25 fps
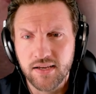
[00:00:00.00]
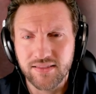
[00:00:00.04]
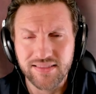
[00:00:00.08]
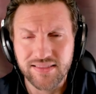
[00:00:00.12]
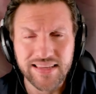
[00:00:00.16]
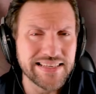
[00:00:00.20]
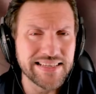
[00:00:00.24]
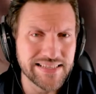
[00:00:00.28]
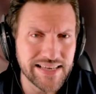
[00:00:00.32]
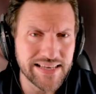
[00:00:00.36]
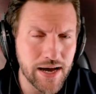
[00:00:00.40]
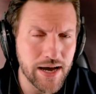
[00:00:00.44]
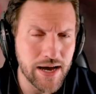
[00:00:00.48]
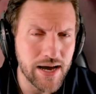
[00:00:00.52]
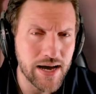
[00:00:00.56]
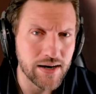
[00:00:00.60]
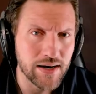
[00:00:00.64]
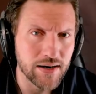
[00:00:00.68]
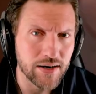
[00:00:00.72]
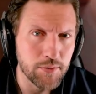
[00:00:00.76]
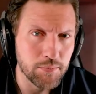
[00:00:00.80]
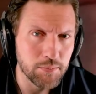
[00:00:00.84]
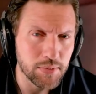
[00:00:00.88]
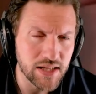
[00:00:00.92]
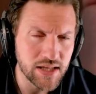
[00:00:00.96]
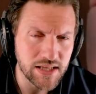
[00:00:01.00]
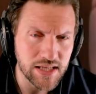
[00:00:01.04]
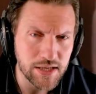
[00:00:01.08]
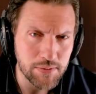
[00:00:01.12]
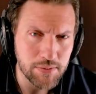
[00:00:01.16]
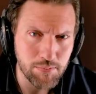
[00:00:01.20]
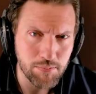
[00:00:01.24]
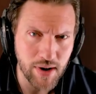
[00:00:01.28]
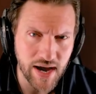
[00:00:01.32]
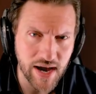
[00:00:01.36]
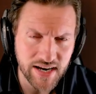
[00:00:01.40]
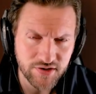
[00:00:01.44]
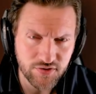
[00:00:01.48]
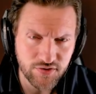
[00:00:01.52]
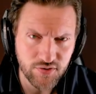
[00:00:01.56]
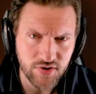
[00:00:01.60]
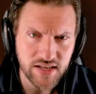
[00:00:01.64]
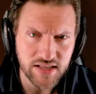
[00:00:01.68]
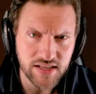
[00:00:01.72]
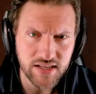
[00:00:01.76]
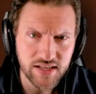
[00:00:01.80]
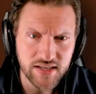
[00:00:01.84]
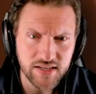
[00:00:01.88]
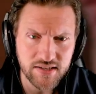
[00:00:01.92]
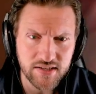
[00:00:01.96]
These are completely
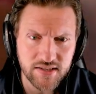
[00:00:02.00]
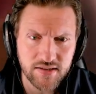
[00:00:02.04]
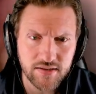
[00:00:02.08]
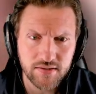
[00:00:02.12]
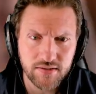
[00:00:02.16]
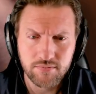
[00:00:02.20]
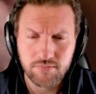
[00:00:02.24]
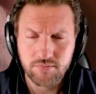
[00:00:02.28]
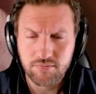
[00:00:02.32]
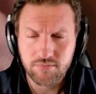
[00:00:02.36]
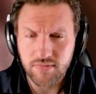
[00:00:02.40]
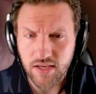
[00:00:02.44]
batteryless.